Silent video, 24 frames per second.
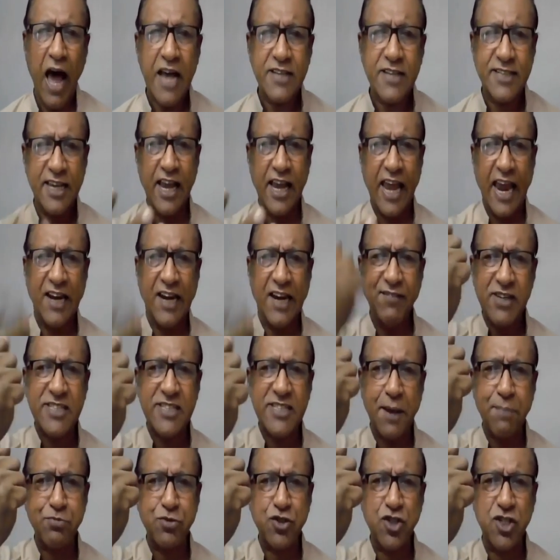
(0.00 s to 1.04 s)
as a kind of a
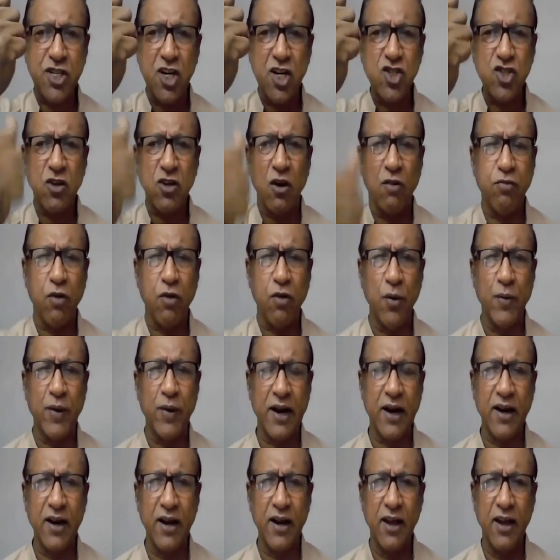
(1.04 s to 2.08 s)
substance of
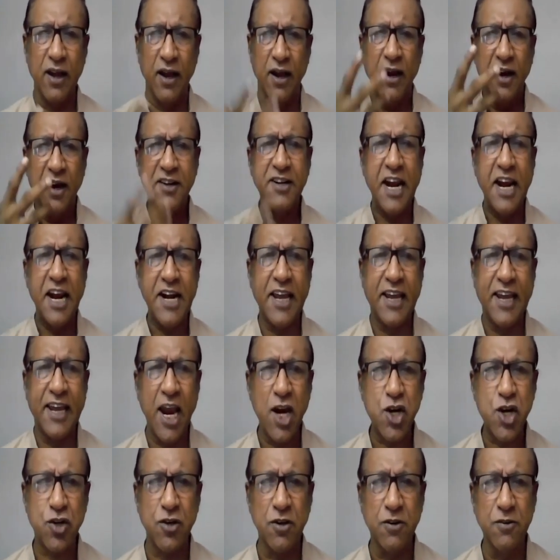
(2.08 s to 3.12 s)
our
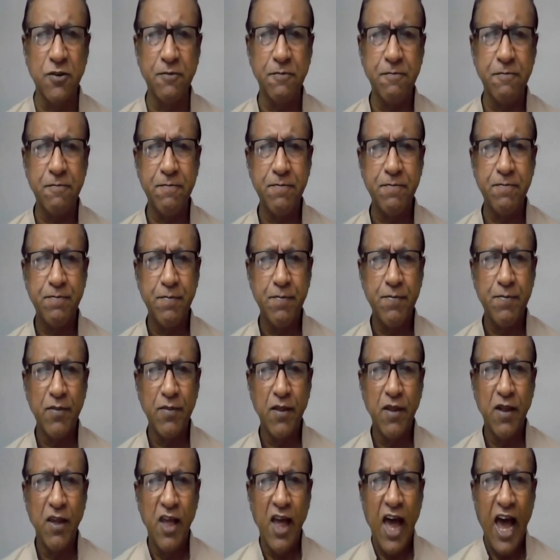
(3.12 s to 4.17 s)
dedication.
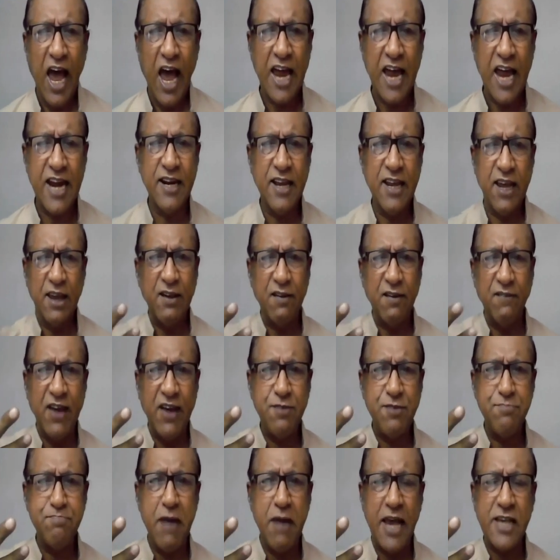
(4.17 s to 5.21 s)
And
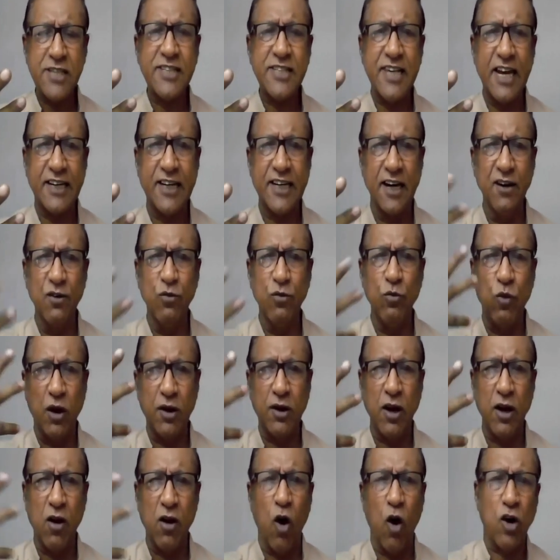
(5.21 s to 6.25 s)
when by certain
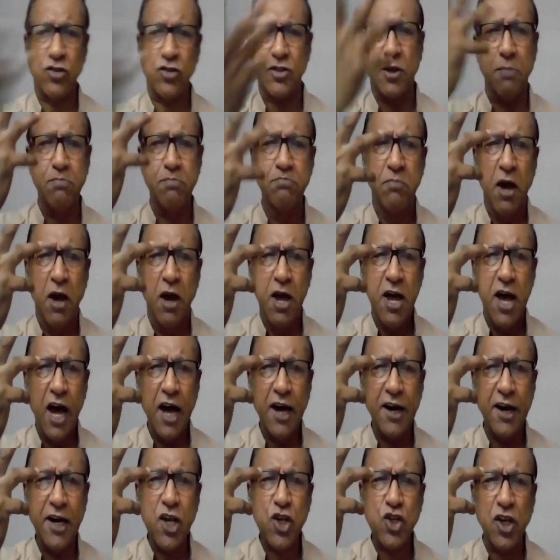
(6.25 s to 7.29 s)
or some
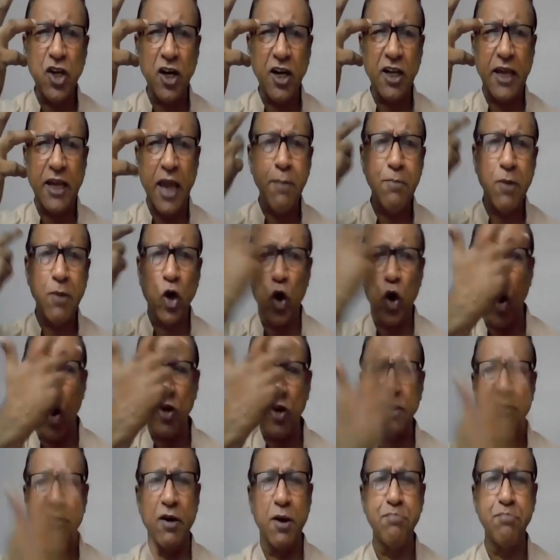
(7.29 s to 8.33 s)
reason came
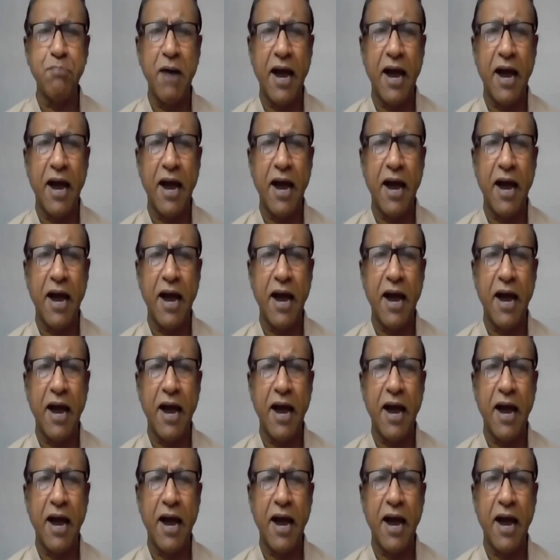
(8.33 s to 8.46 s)
across our